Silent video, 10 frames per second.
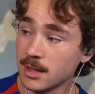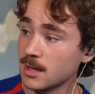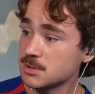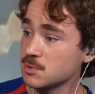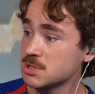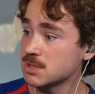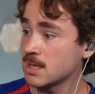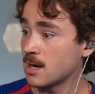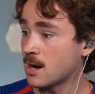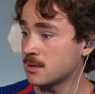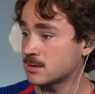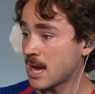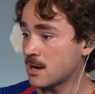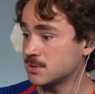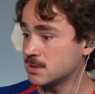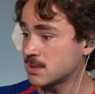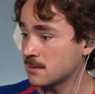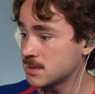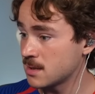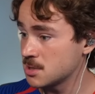at us. We just hit 100,000
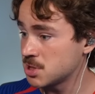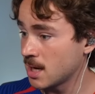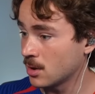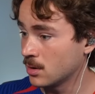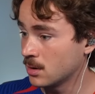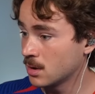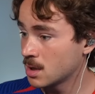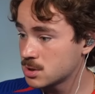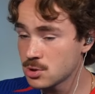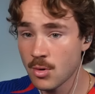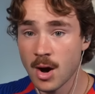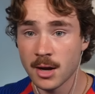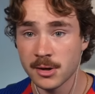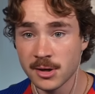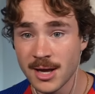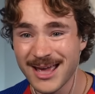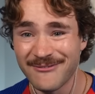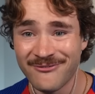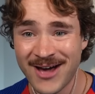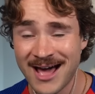subs on the channel.
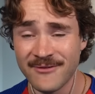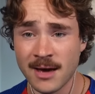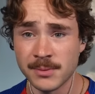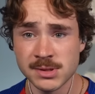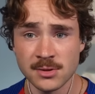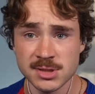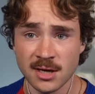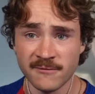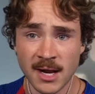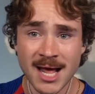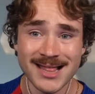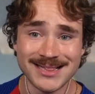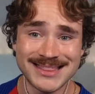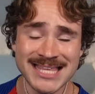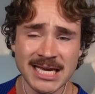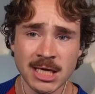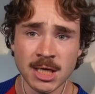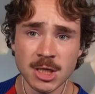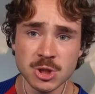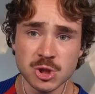205 episodes of thick,
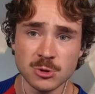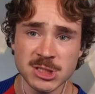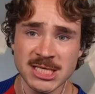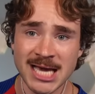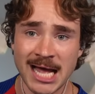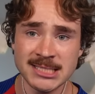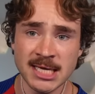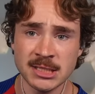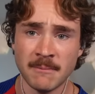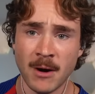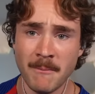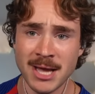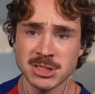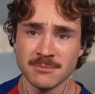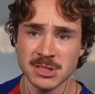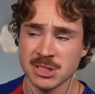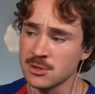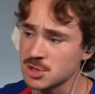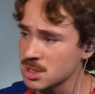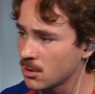juicy content. The momentum is
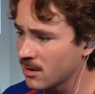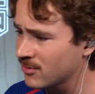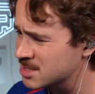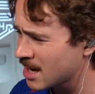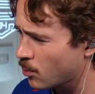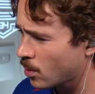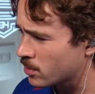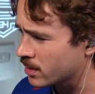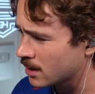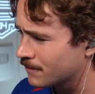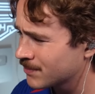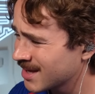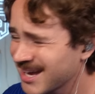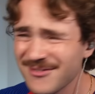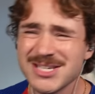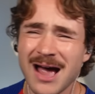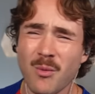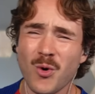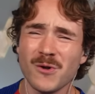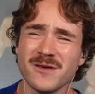huge. You know, if it's not worthy
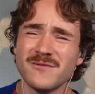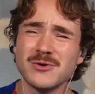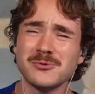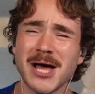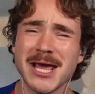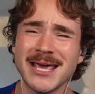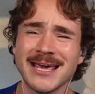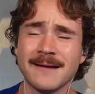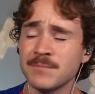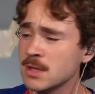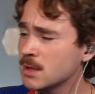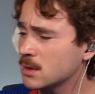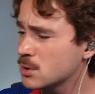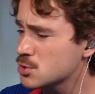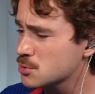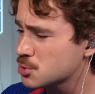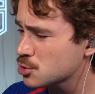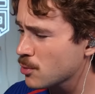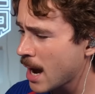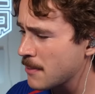of you liking, you
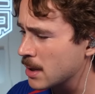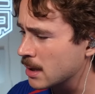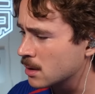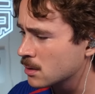subscribing,